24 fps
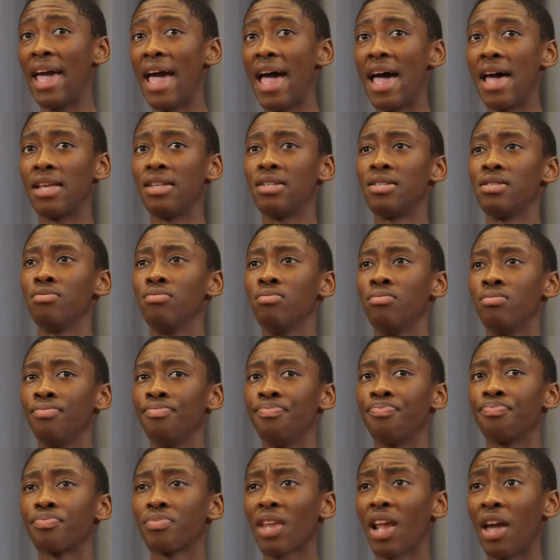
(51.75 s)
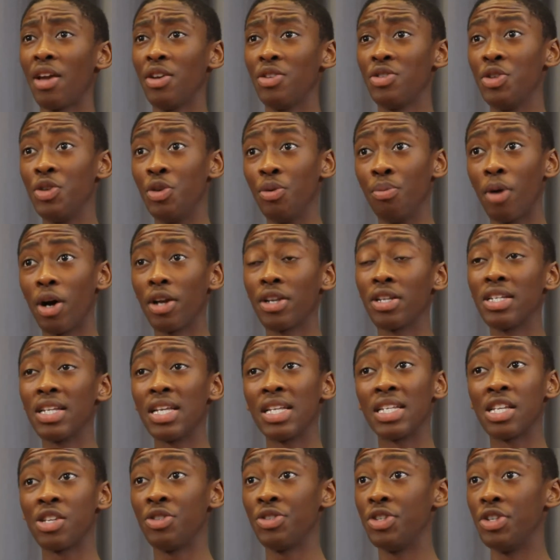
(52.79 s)
and I used to do modern
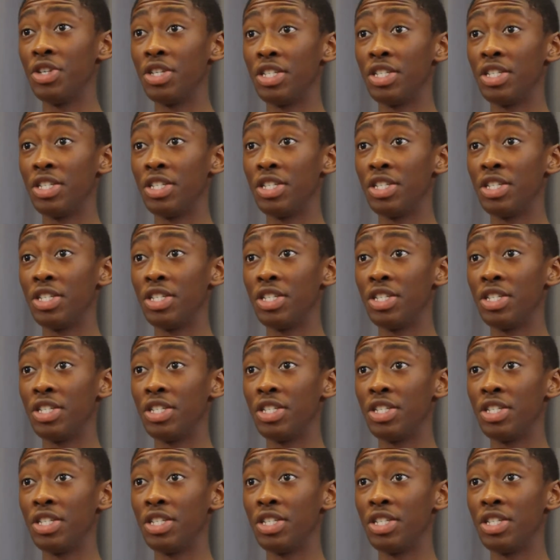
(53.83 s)
and I used to do